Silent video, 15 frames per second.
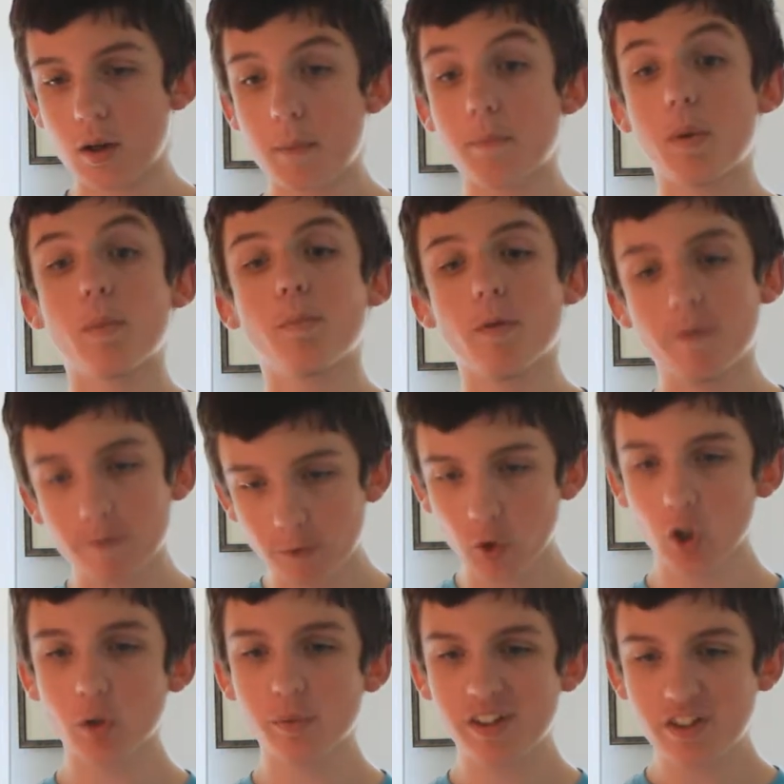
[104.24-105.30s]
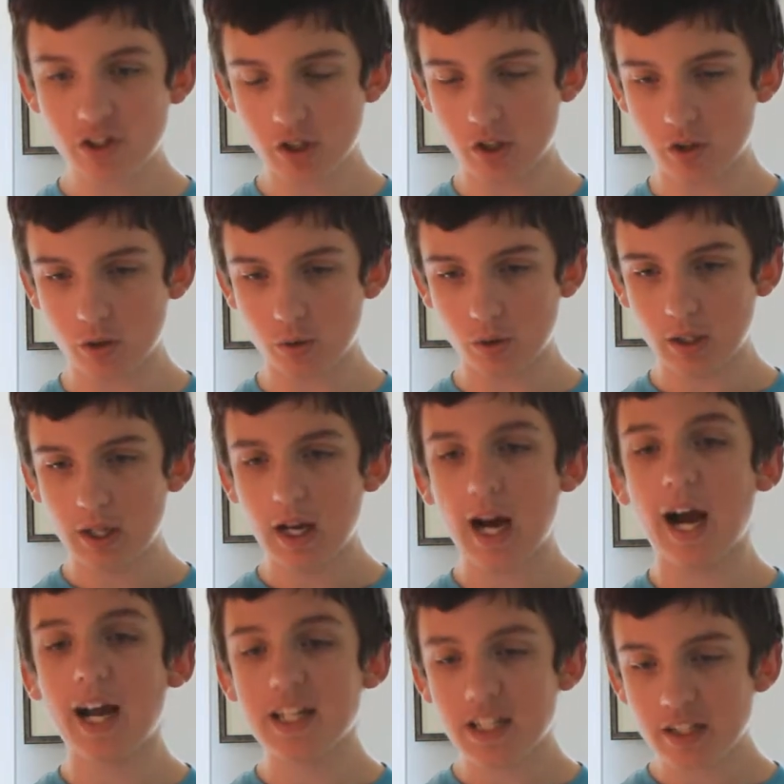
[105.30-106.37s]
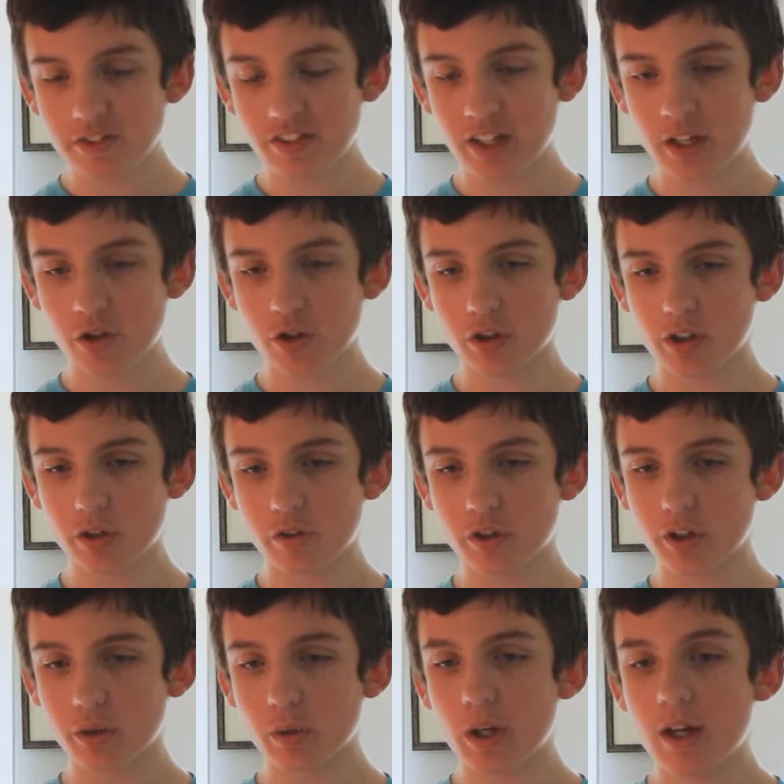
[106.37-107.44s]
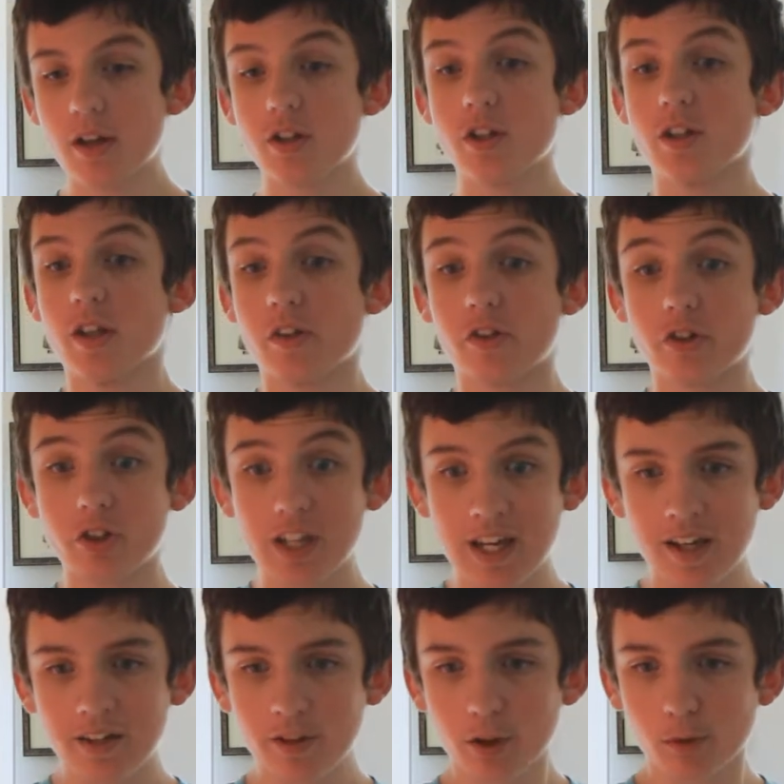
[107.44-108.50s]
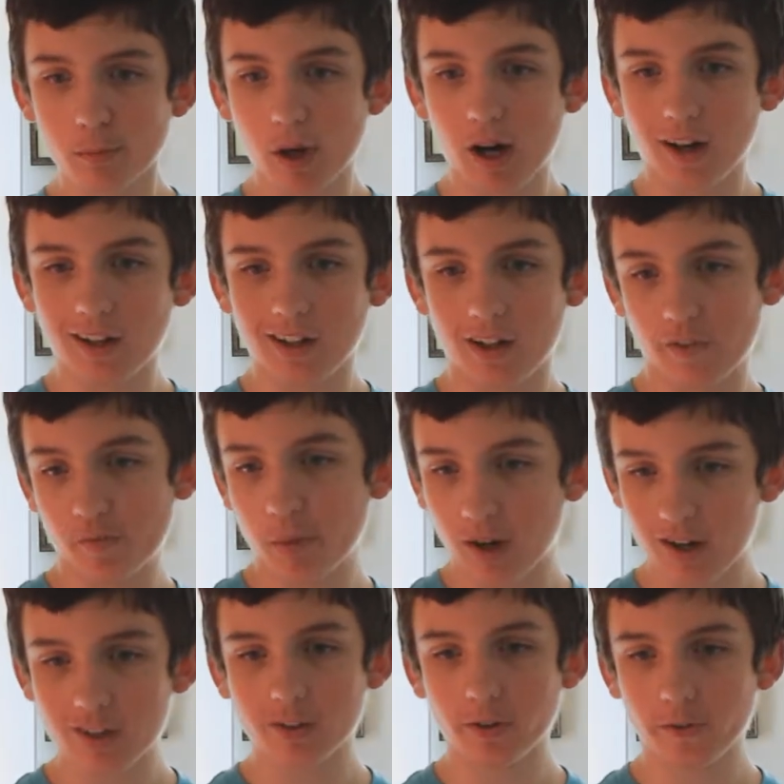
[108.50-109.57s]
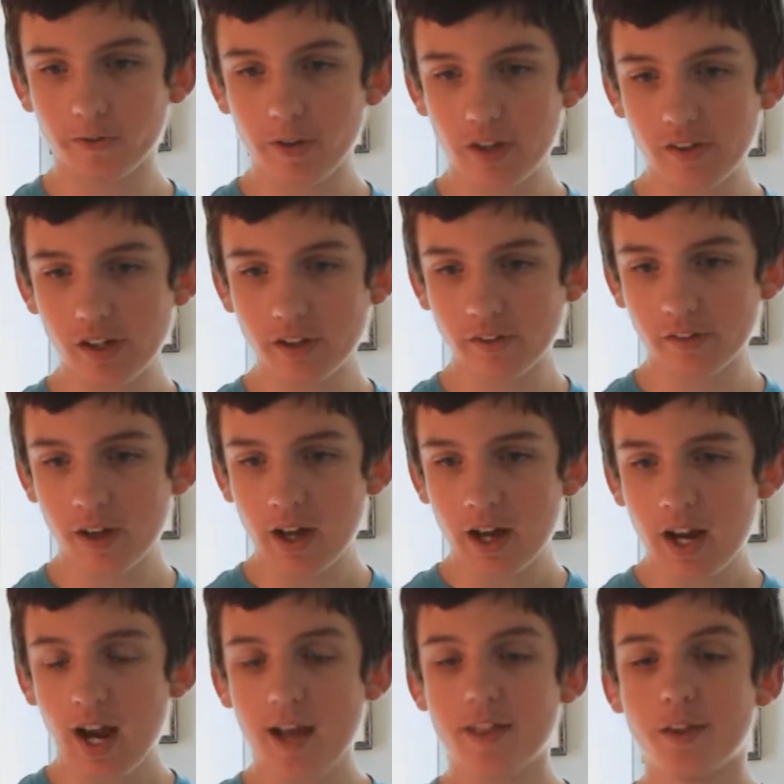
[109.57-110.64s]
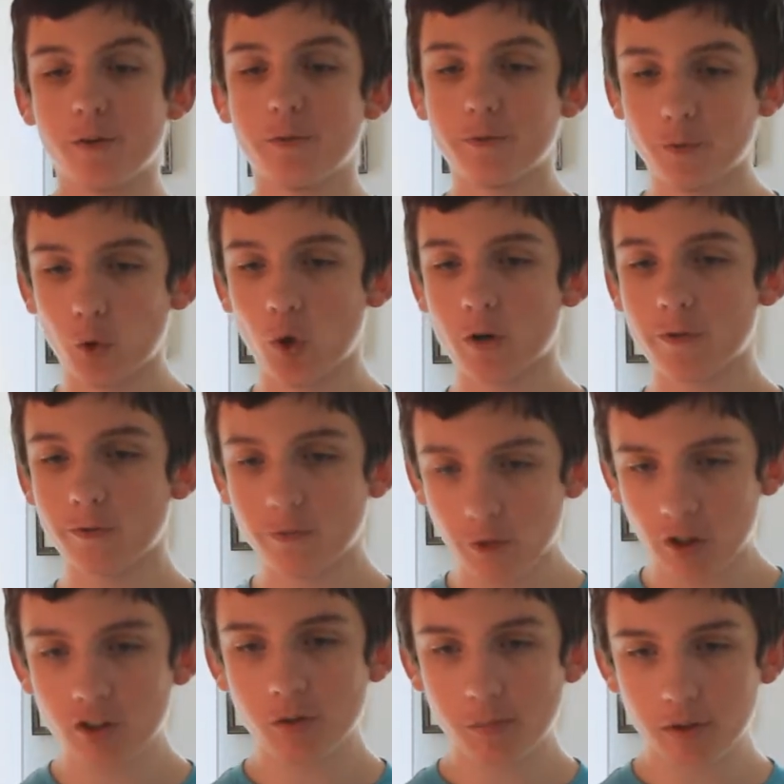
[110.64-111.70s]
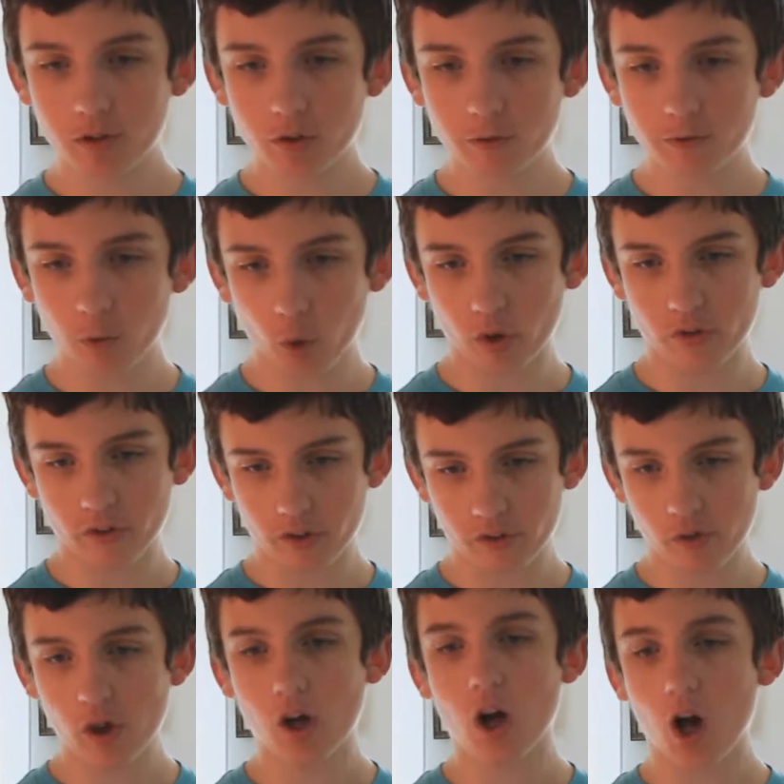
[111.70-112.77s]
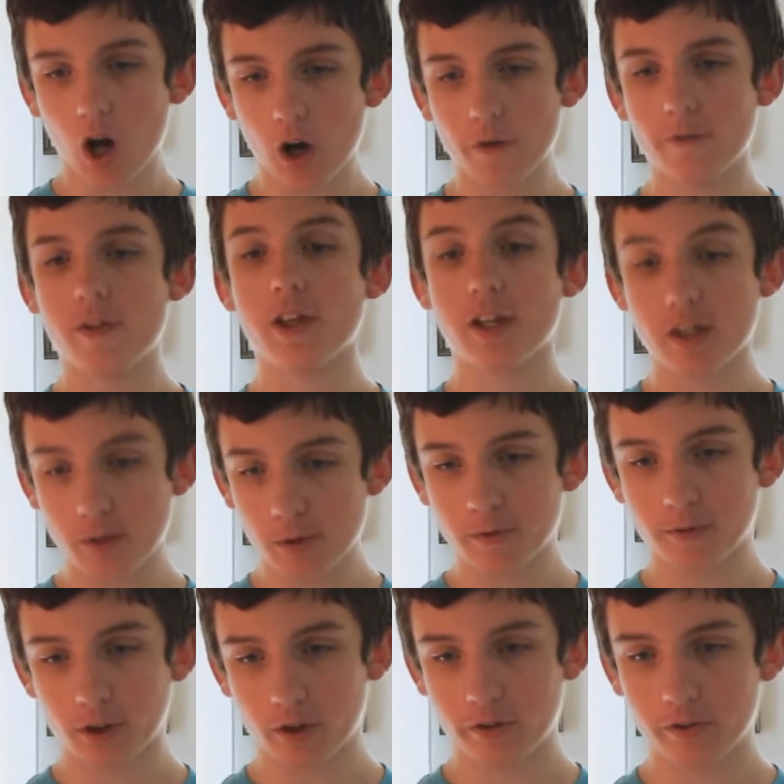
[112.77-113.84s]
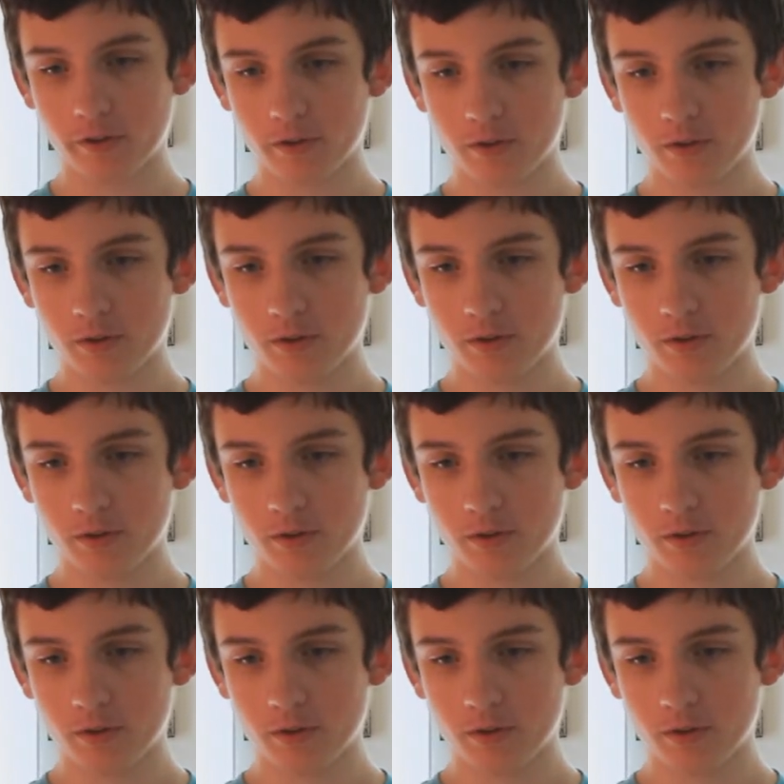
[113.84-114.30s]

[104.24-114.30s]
But before we do, I need to introduce you to the standard model of particle physics and the 4 fundamental forces of the universe.